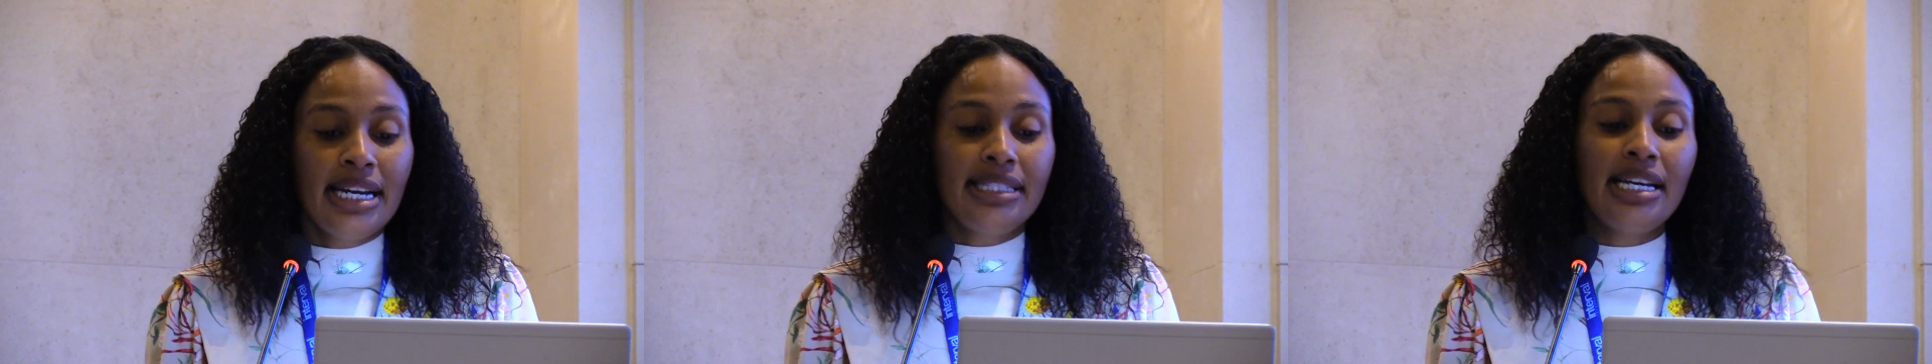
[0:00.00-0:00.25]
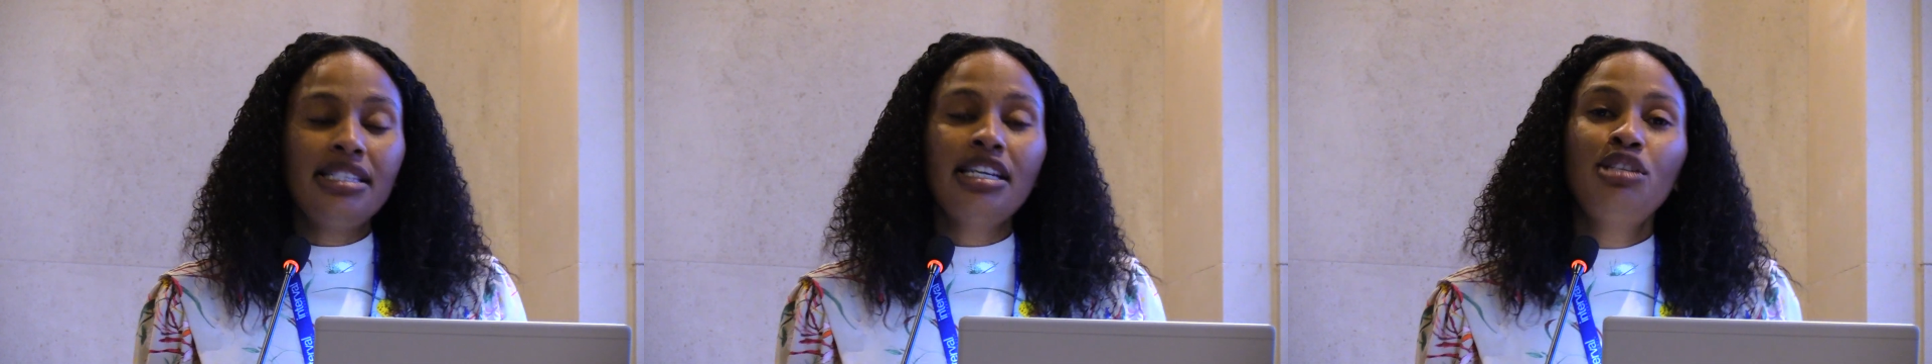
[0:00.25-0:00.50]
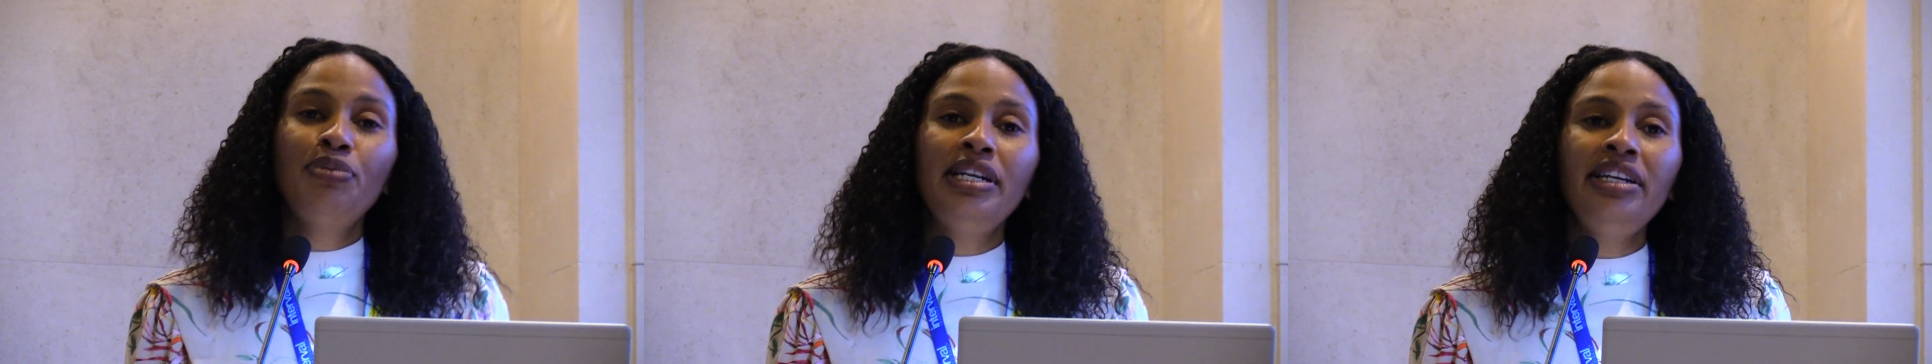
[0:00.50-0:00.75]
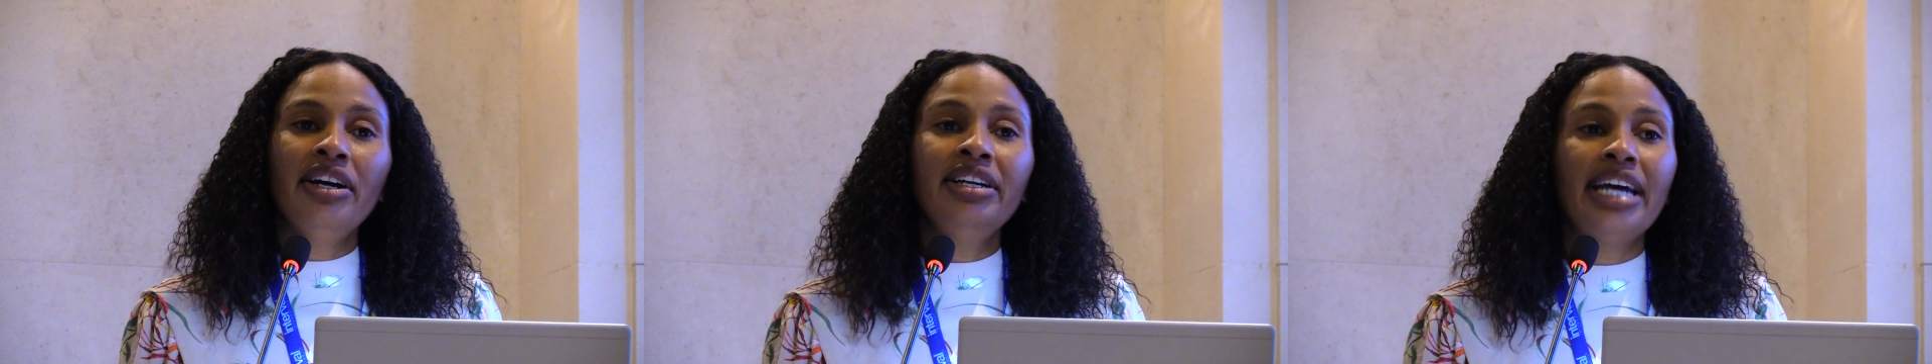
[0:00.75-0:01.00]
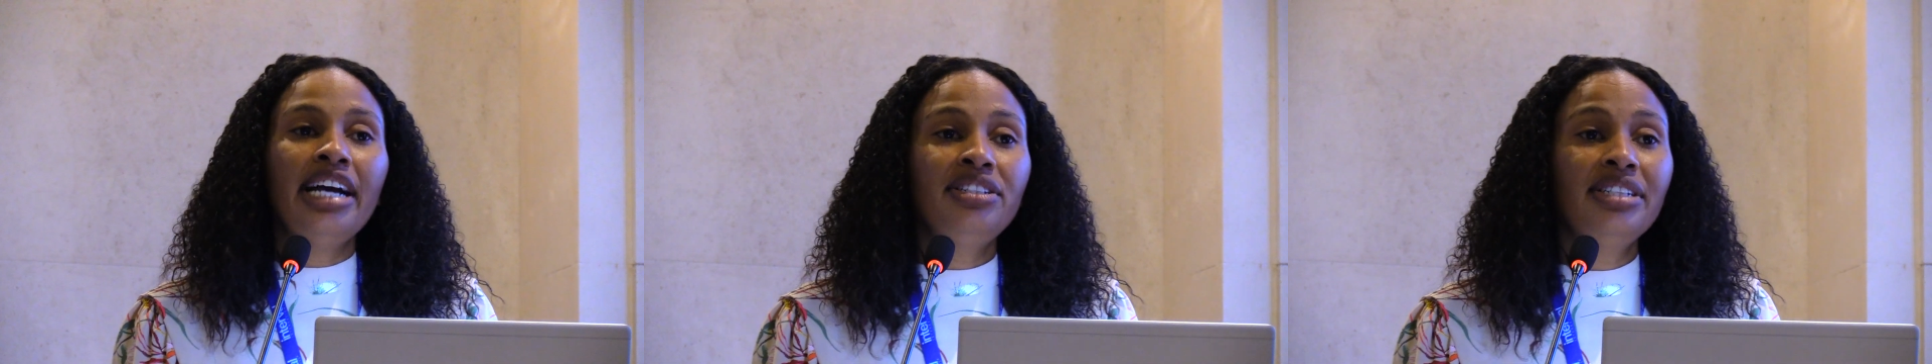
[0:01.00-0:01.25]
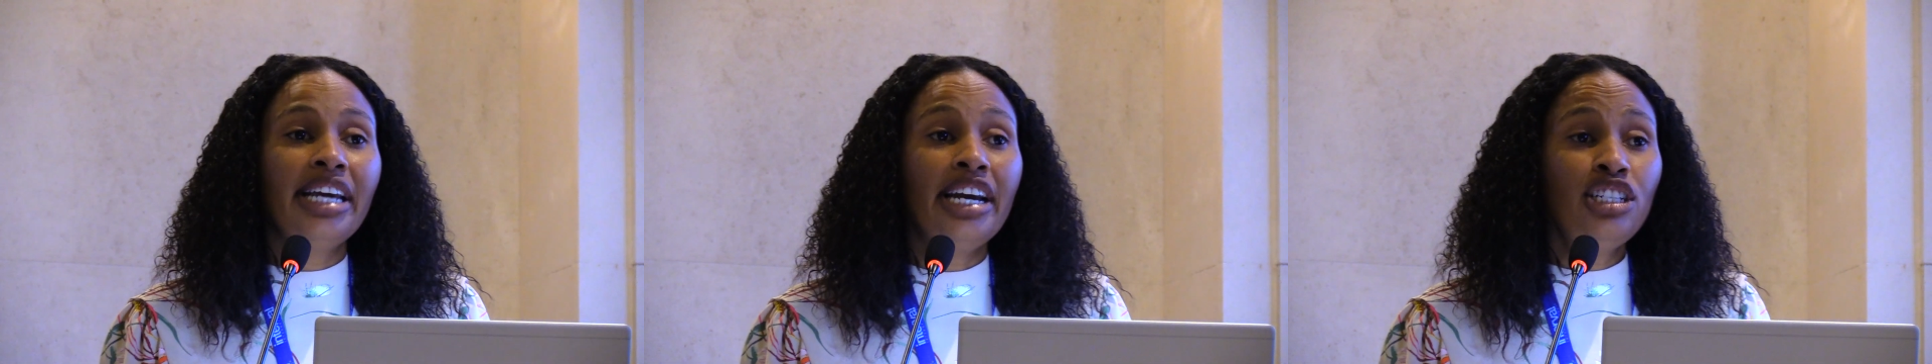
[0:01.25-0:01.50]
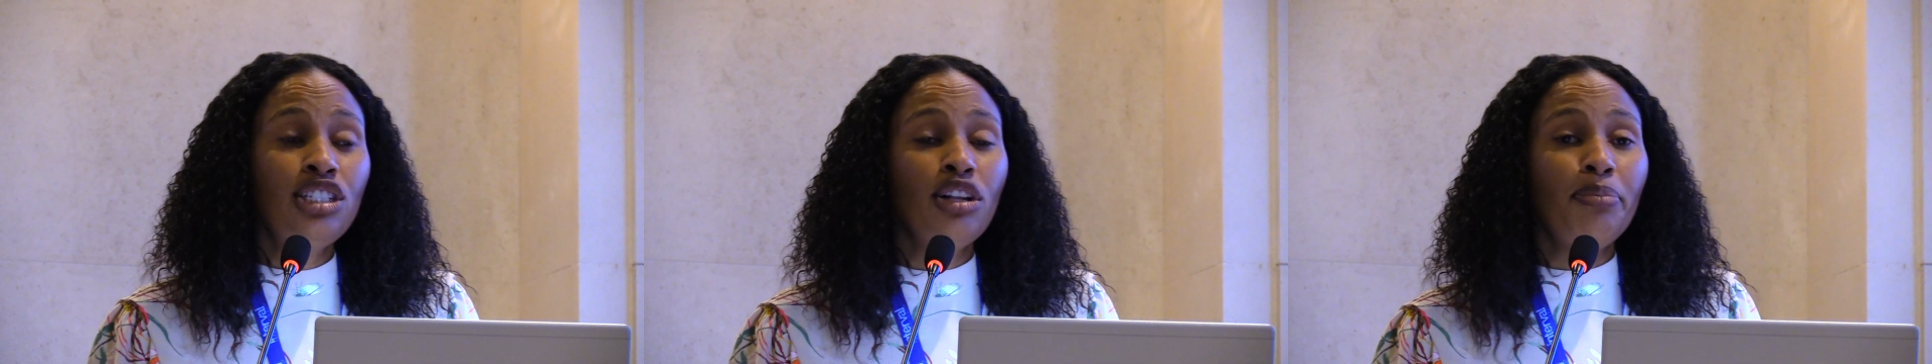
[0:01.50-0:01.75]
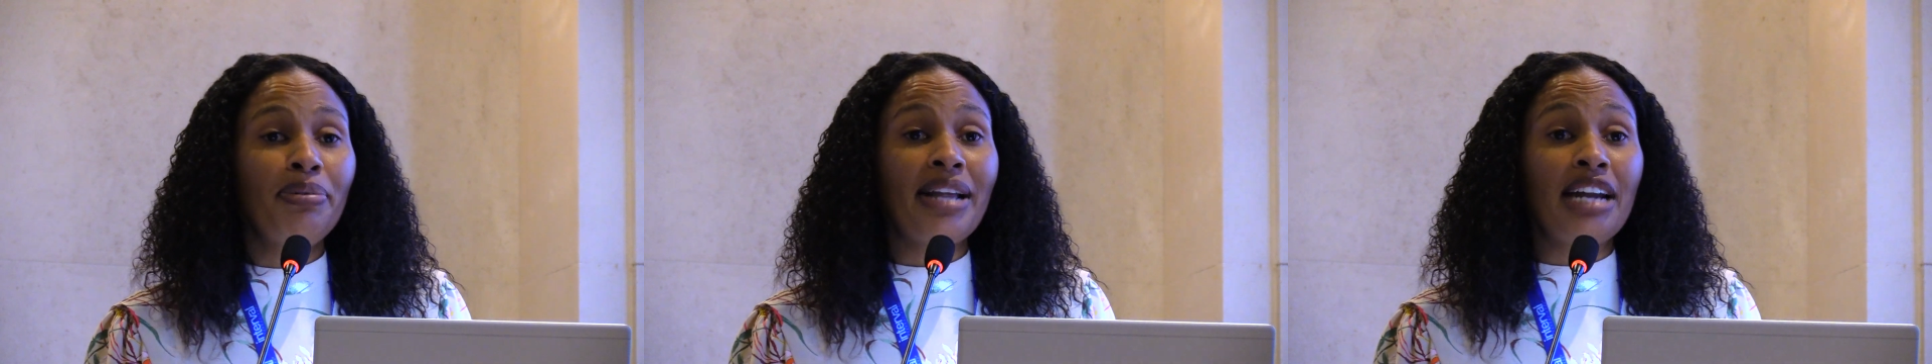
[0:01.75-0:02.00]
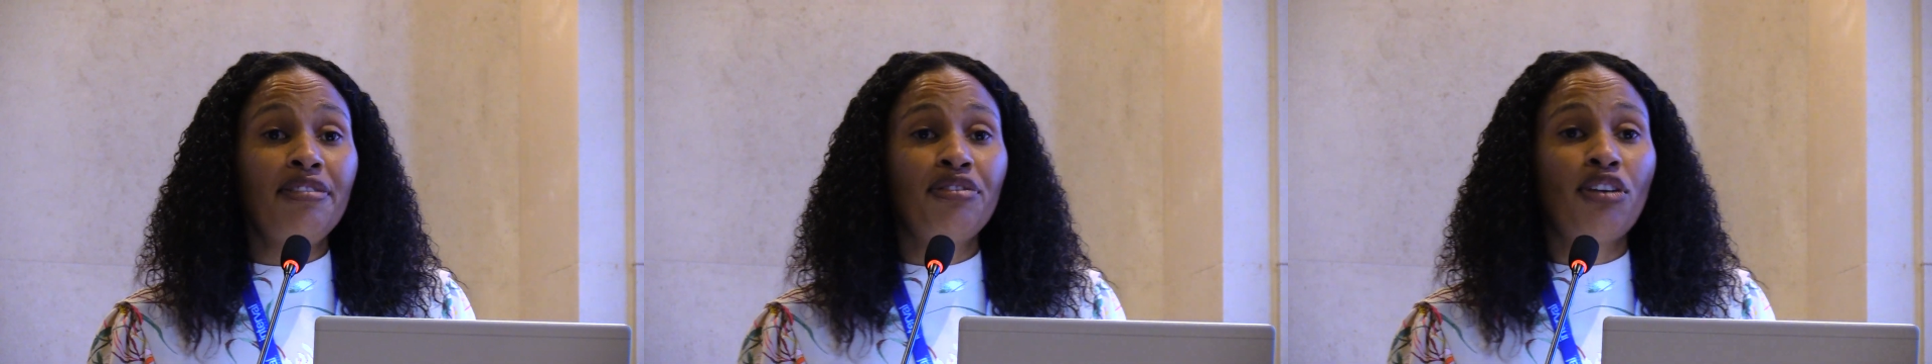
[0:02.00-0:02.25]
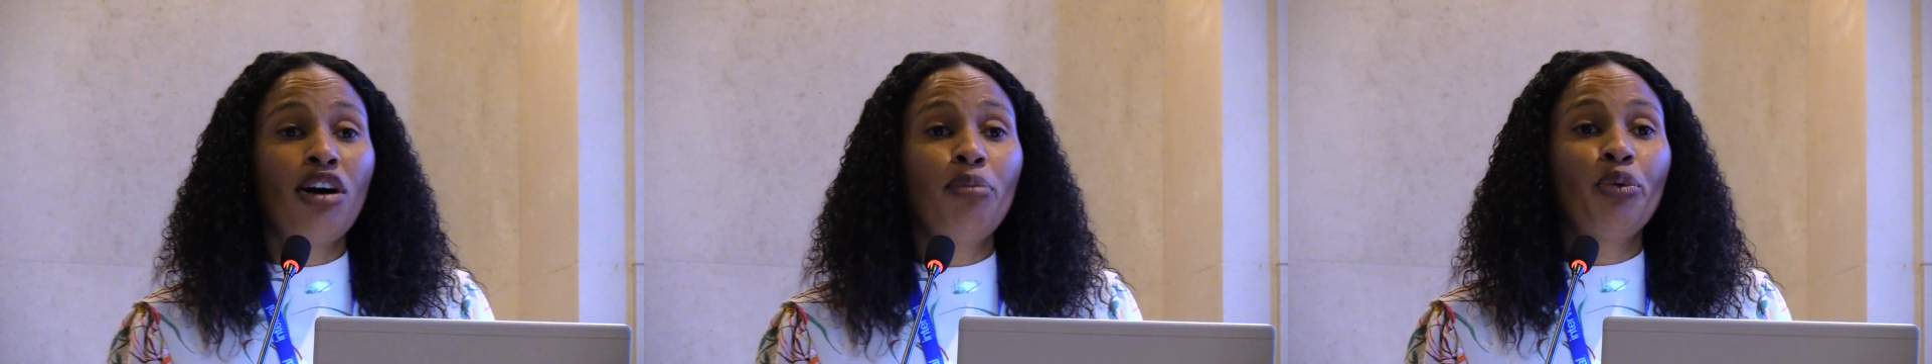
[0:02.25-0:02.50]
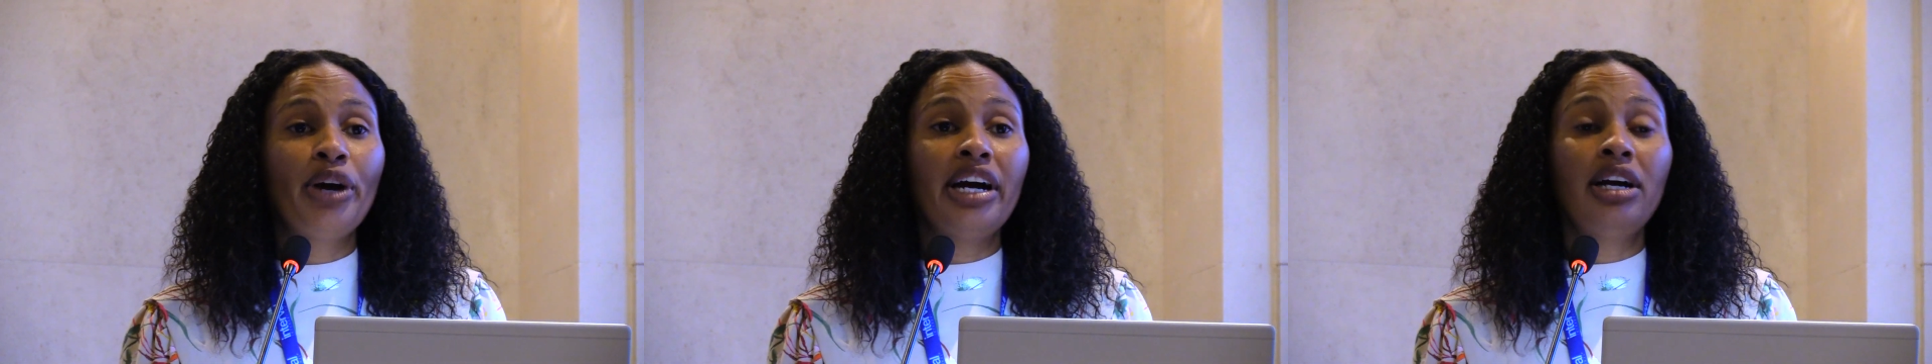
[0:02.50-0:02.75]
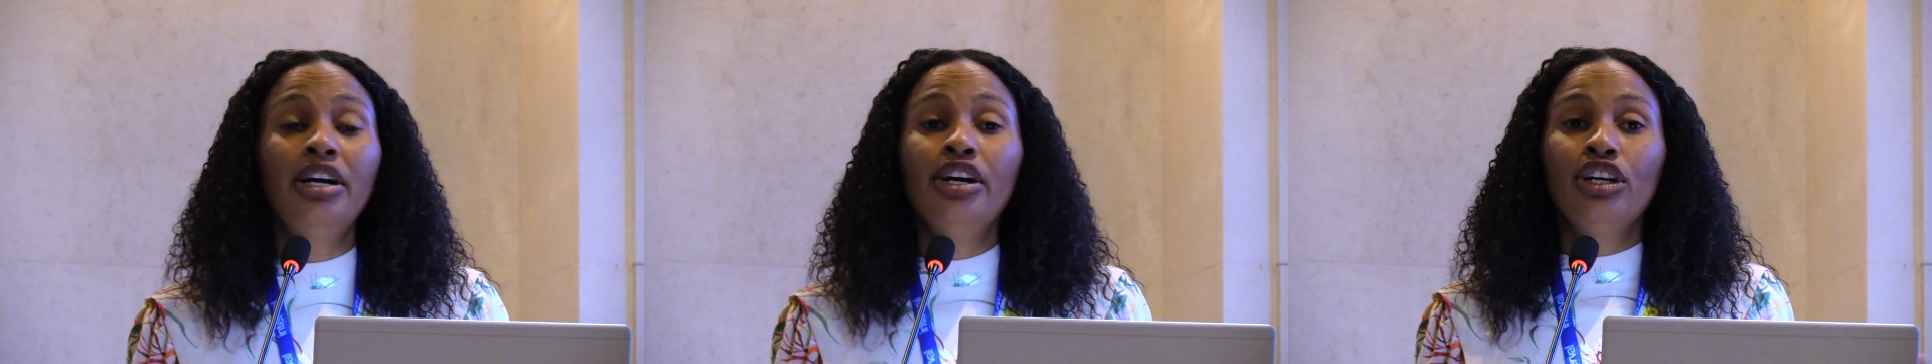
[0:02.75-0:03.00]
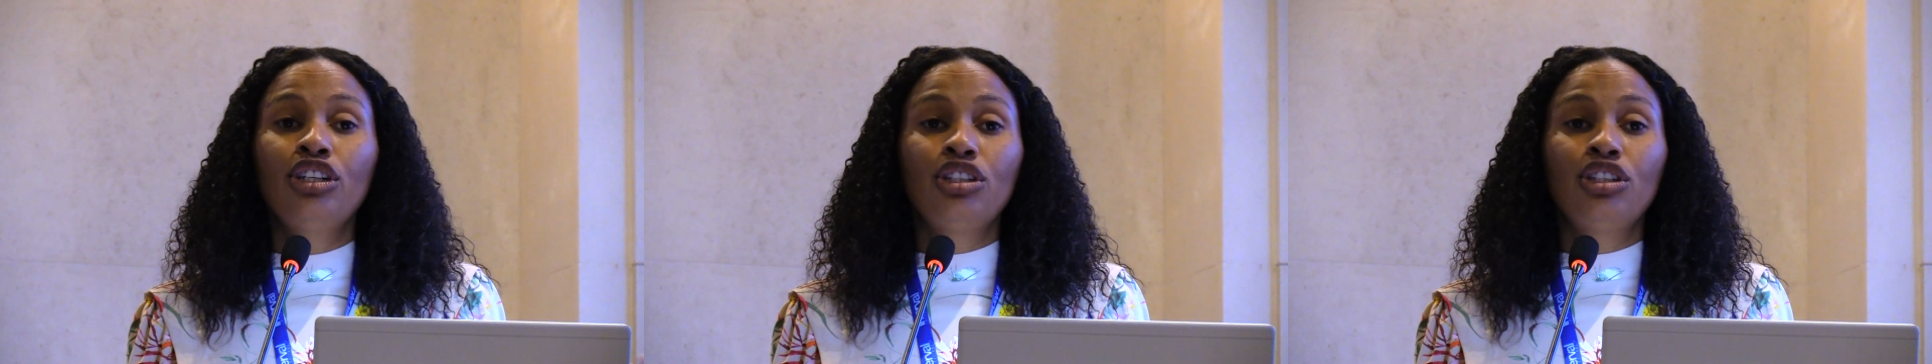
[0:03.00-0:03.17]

This is really an educational platform where